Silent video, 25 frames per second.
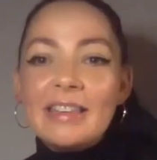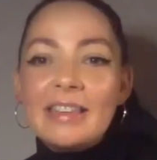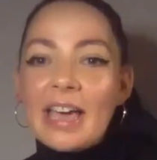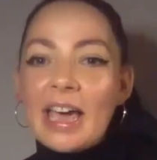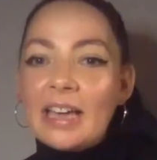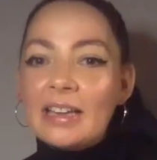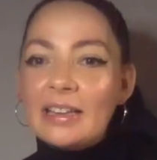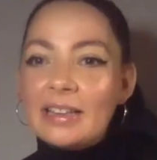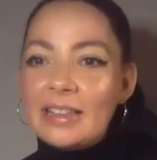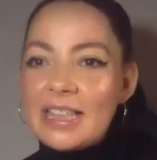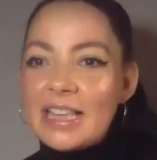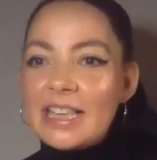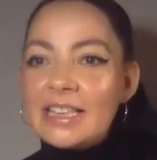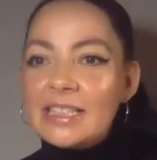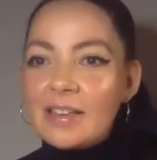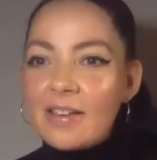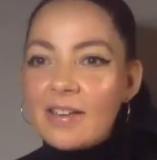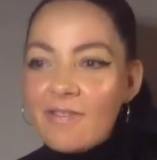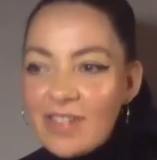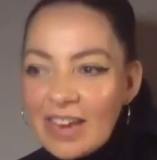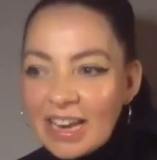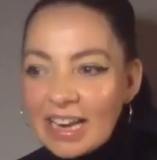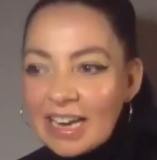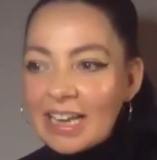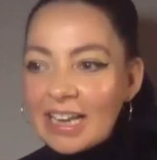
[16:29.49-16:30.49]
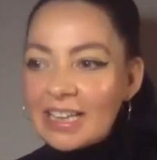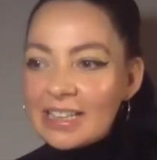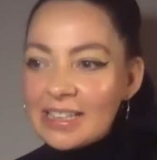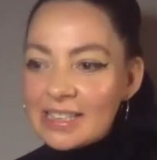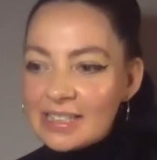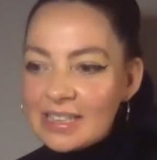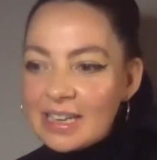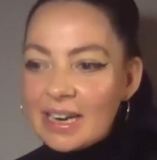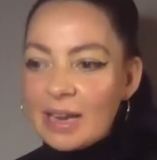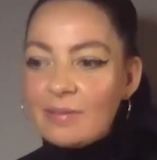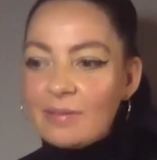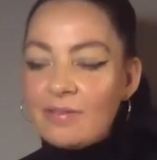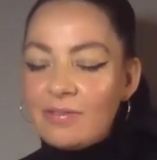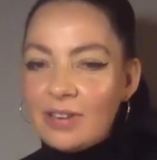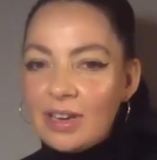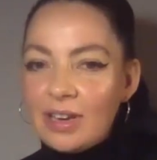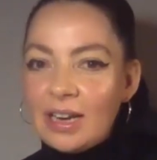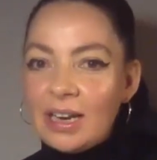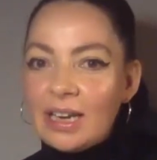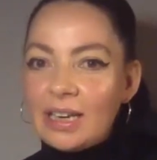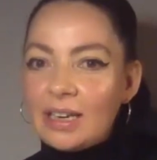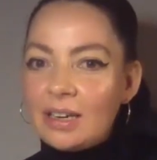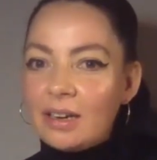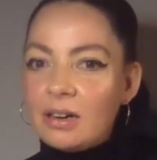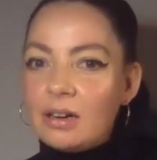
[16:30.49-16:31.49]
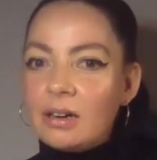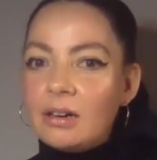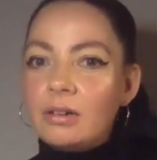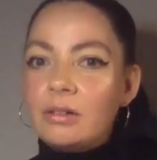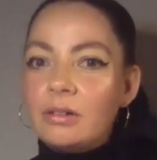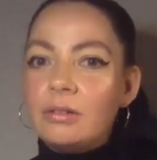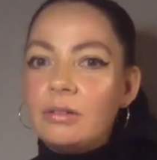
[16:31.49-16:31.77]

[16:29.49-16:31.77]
and these feelings that i'm feeling are